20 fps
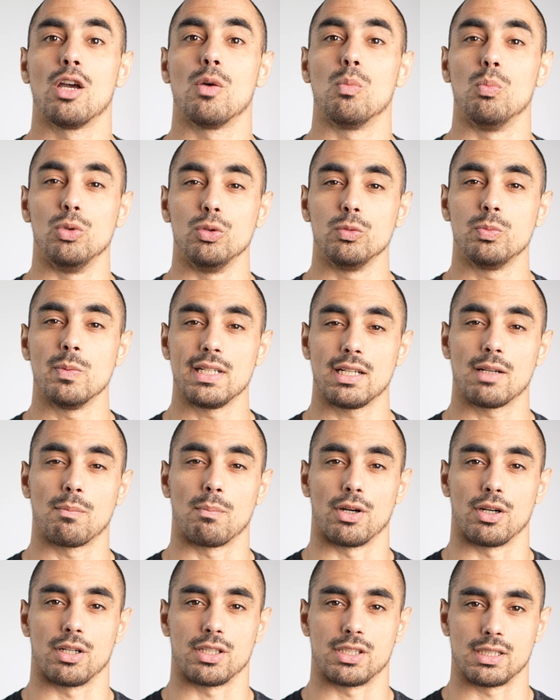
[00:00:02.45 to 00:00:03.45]
Movement
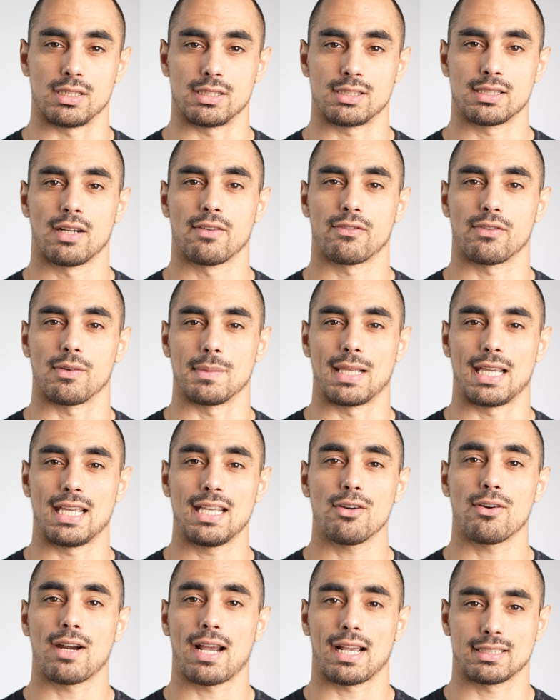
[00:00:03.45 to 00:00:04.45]
emerges from the
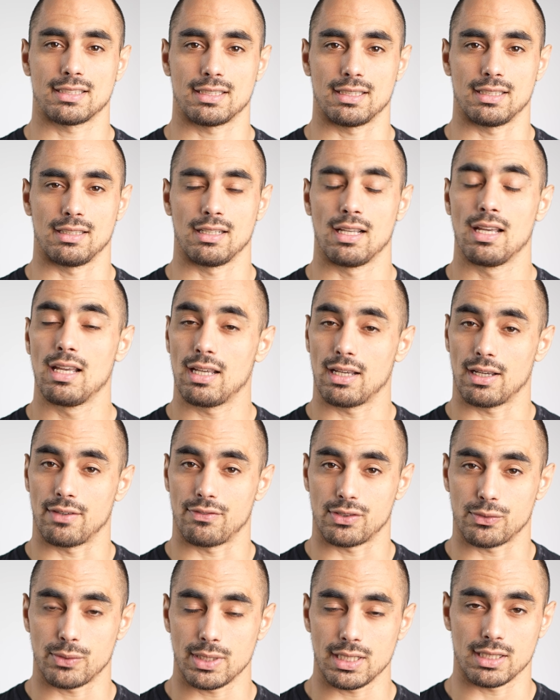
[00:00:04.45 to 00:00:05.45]
interaction of
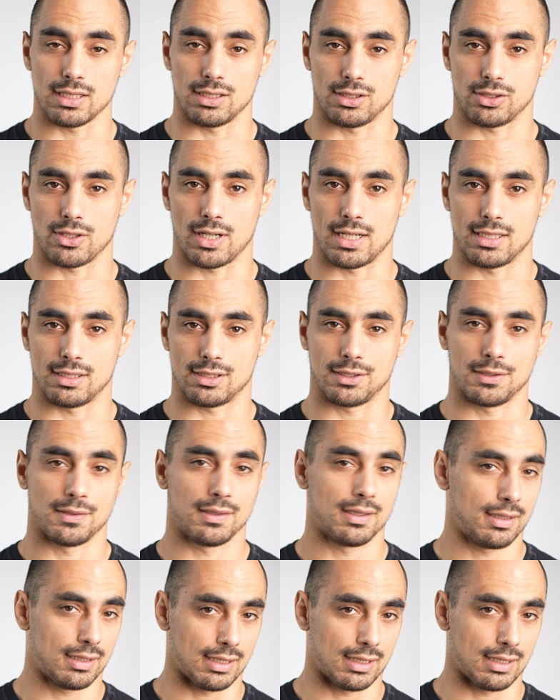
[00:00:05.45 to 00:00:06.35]
three constraints: